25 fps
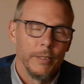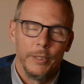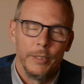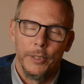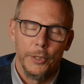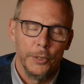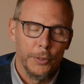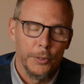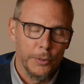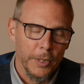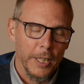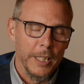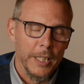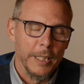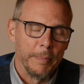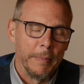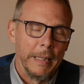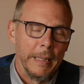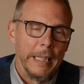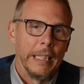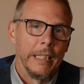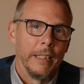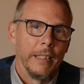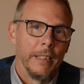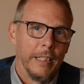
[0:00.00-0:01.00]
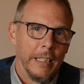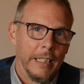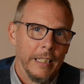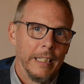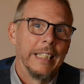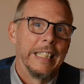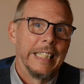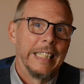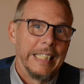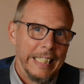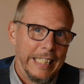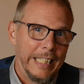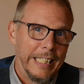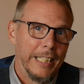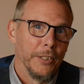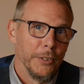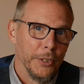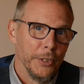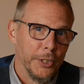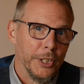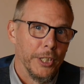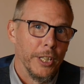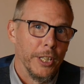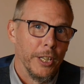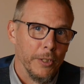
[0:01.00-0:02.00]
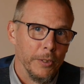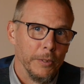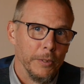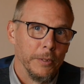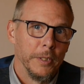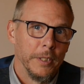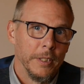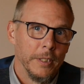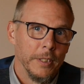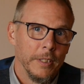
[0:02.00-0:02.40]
Just trust me, it'll show.